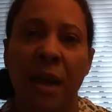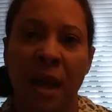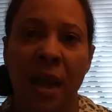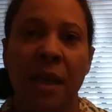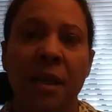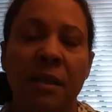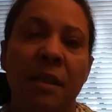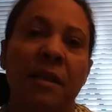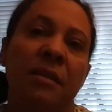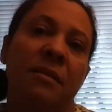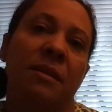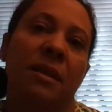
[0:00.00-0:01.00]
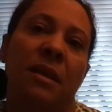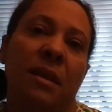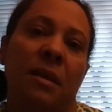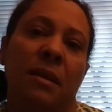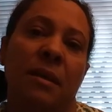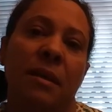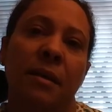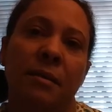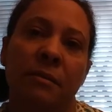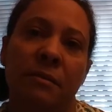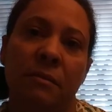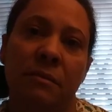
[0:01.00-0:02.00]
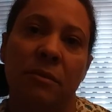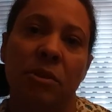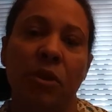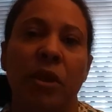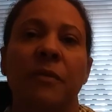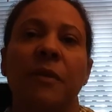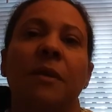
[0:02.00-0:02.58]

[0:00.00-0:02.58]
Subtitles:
hang in there. And don't give